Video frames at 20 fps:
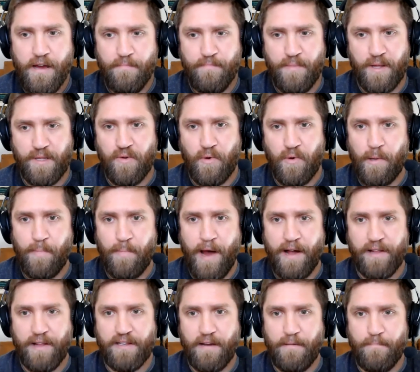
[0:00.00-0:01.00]
but it's all
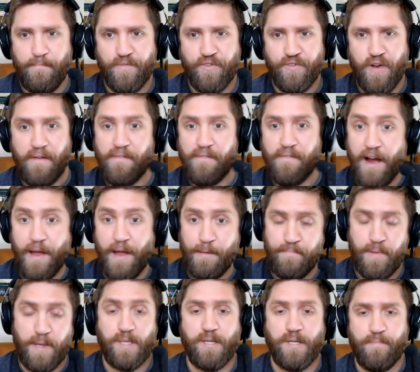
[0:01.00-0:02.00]
about um, trying to find the
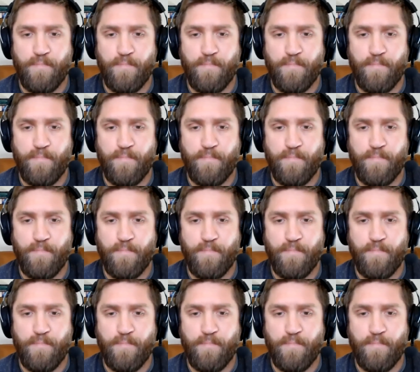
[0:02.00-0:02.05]
best